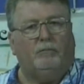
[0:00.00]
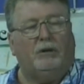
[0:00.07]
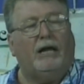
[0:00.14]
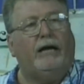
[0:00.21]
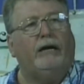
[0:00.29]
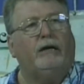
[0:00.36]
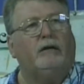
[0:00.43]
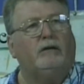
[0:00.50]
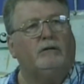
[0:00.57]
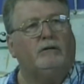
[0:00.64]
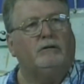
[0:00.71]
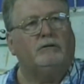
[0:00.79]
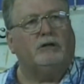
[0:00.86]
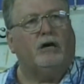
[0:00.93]
planning
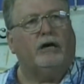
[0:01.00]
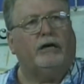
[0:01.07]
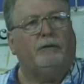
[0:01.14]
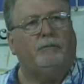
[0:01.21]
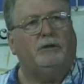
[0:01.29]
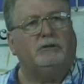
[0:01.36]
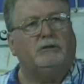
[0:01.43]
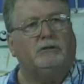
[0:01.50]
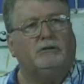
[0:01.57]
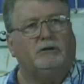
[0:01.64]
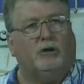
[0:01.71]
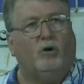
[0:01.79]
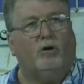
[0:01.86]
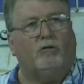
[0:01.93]
documents
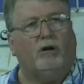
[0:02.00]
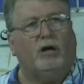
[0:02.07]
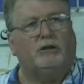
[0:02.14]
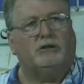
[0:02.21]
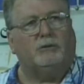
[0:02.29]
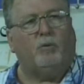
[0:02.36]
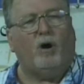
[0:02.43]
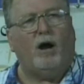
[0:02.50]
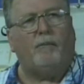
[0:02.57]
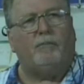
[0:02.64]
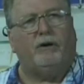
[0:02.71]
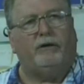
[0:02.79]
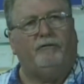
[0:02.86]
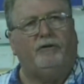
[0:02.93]
to go across the
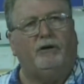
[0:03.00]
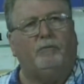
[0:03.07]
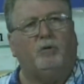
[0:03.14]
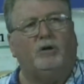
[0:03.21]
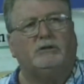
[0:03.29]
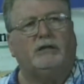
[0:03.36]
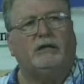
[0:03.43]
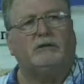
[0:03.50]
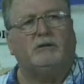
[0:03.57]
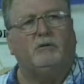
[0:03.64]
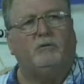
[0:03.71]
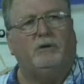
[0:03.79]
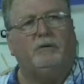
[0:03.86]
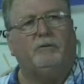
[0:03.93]
property. Via
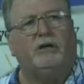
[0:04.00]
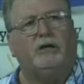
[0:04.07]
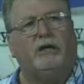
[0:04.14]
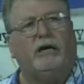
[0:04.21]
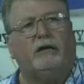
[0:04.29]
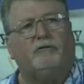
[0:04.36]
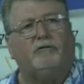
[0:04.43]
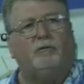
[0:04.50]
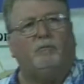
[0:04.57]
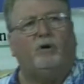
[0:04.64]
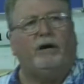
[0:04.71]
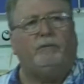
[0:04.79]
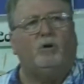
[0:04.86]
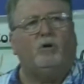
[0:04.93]
Princesa will connect
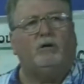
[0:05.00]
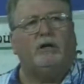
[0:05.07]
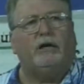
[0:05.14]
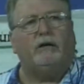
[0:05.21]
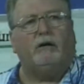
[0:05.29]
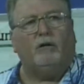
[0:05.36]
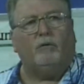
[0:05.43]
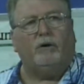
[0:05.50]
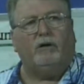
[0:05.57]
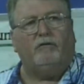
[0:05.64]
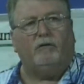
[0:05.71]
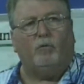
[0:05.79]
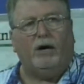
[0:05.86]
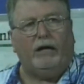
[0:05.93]
from Rainbow Glen all the way
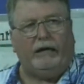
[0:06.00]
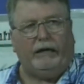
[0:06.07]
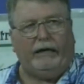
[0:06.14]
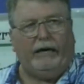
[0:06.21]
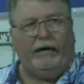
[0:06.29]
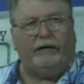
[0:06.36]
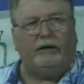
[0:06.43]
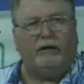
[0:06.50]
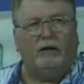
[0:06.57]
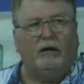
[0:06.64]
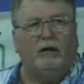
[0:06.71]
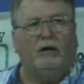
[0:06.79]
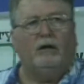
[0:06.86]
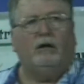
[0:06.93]
over to Wiley Canyon
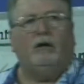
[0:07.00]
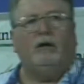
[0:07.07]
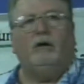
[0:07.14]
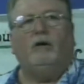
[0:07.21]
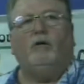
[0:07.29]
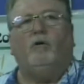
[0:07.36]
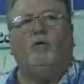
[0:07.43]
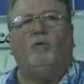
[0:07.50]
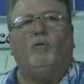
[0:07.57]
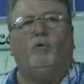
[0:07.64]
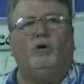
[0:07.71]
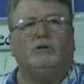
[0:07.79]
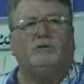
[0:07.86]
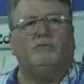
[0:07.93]

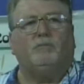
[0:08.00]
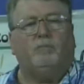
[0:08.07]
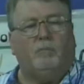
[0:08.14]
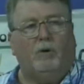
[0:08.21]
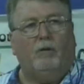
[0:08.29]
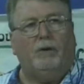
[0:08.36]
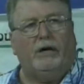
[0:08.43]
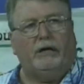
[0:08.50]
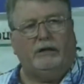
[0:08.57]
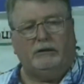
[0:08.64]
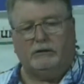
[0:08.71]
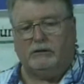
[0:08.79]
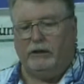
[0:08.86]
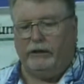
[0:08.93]
once Bermite
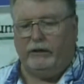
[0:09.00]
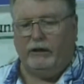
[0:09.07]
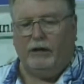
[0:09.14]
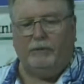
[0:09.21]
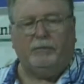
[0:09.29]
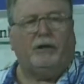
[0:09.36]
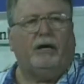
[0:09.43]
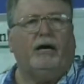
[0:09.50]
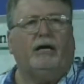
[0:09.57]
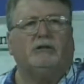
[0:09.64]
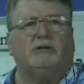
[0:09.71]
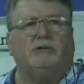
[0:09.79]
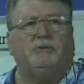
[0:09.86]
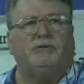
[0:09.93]
is cleaned up. And I
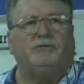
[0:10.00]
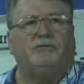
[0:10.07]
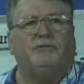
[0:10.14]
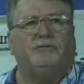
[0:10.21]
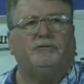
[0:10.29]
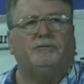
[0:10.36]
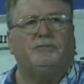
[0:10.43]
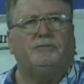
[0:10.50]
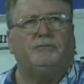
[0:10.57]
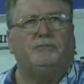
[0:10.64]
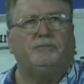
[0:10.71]
asked him if